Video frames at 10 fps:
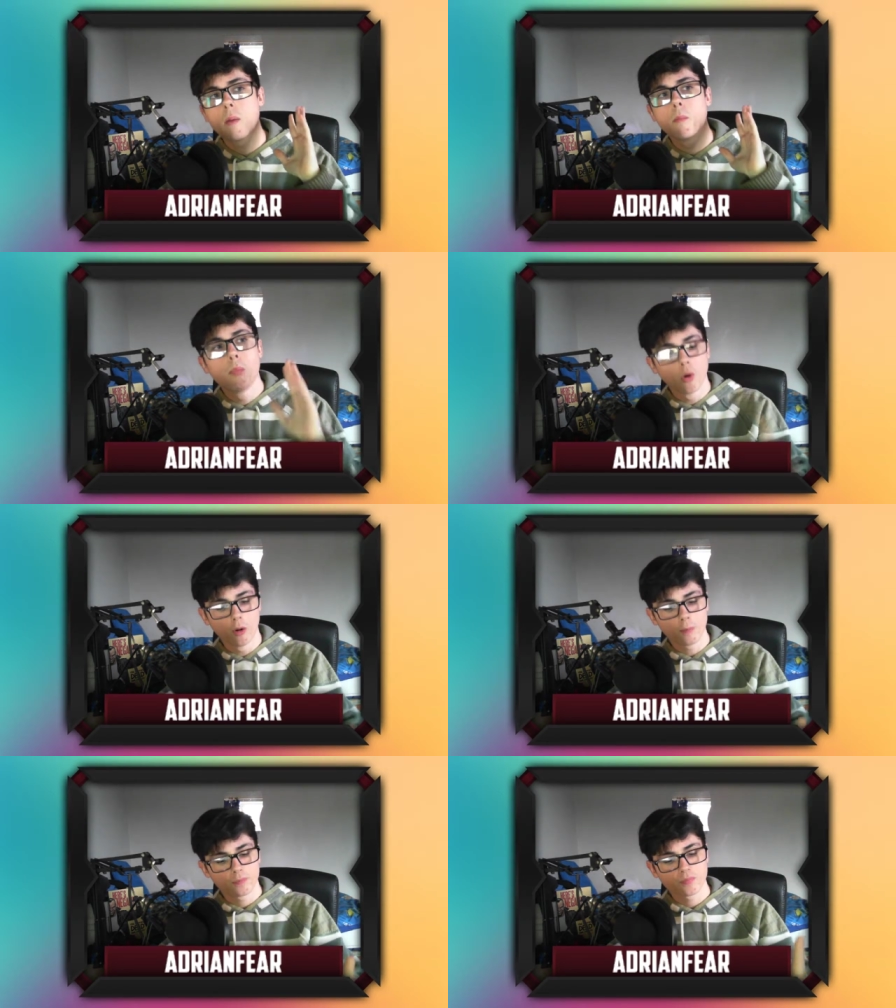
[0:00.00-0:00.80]

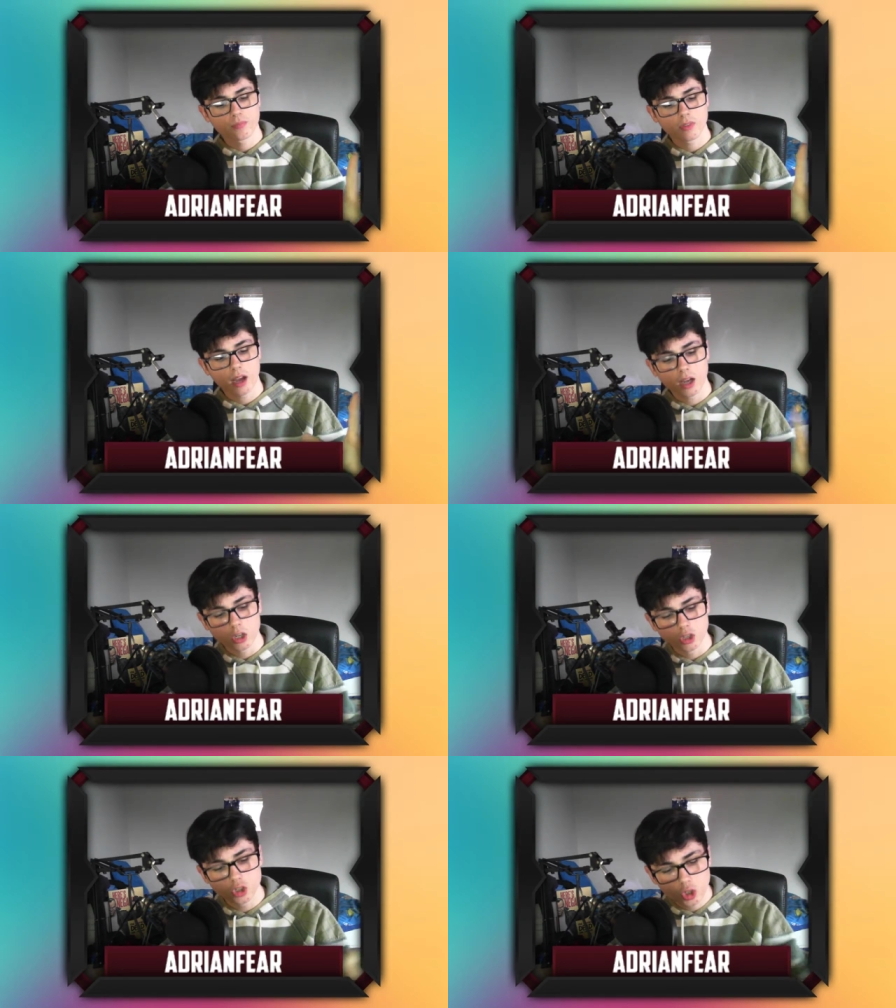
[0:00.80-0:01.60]
But I
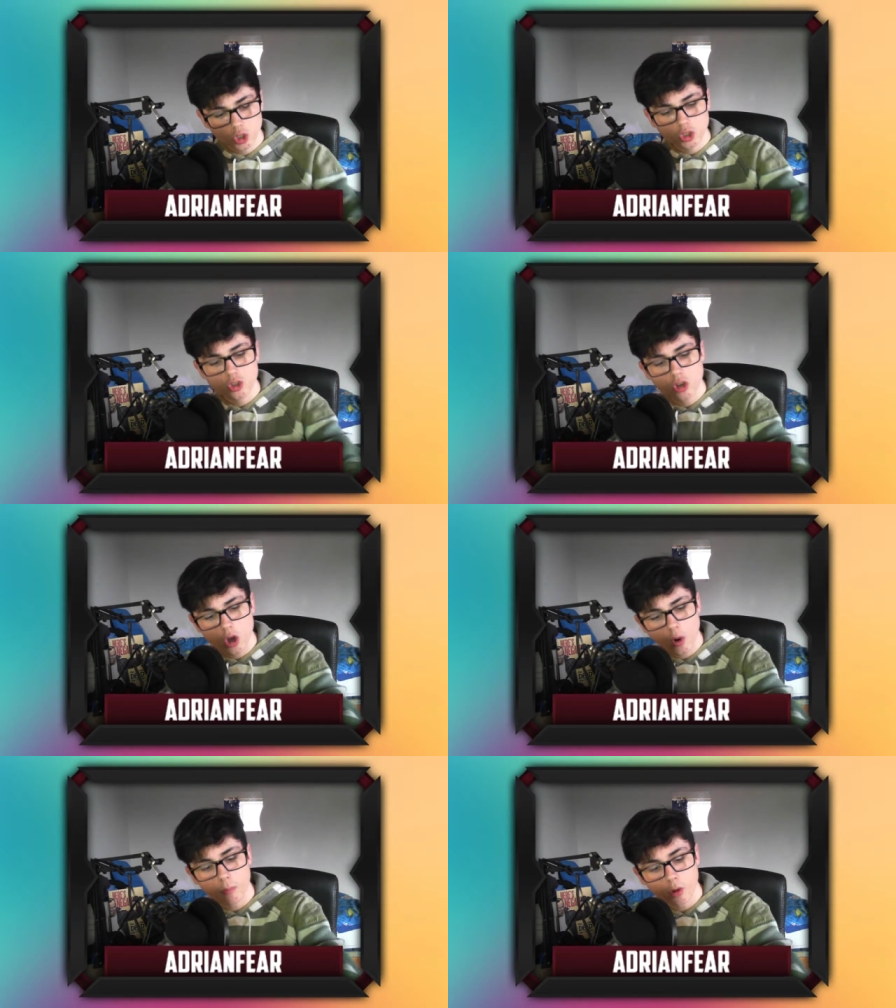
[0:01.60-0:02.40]
can just
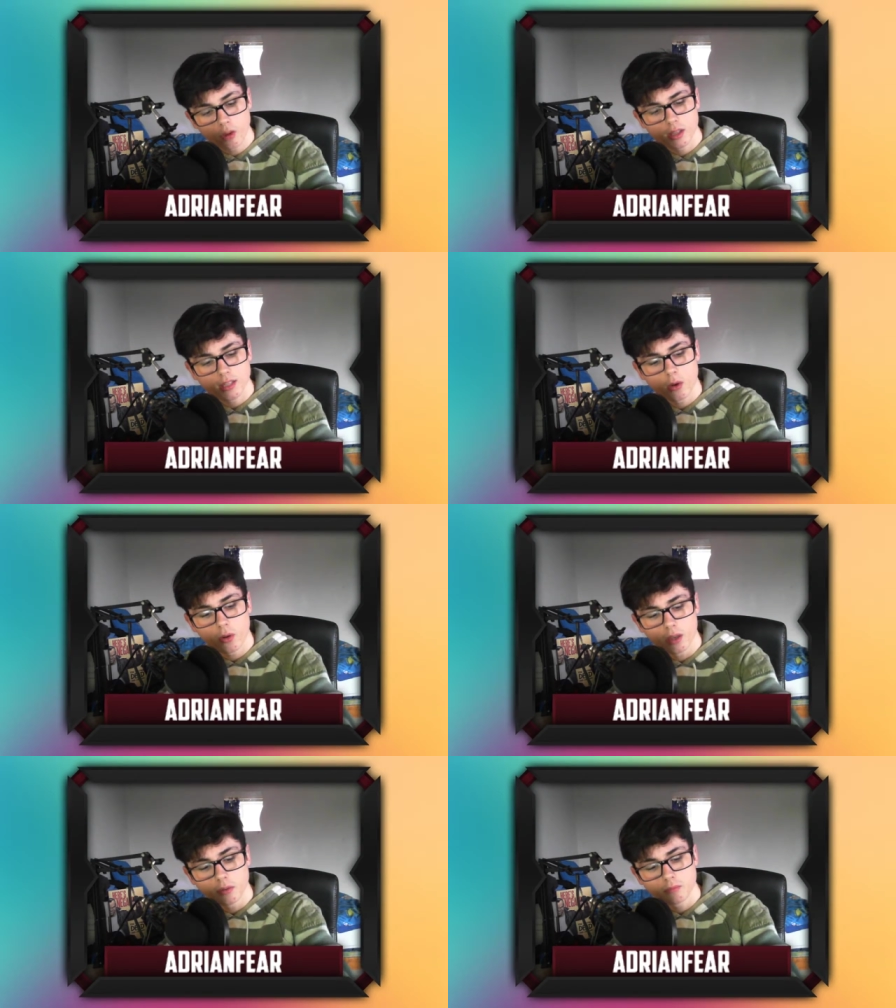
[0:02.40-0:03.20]
know I'm putting this out
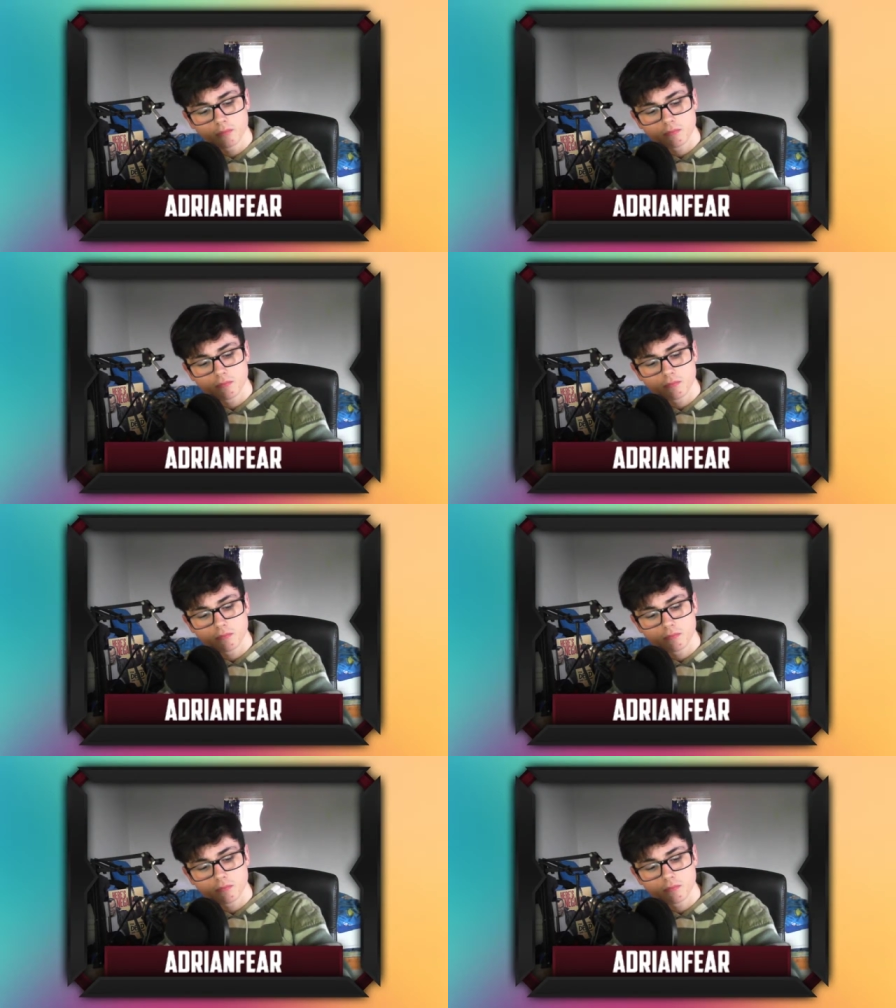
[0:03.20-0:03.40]
here,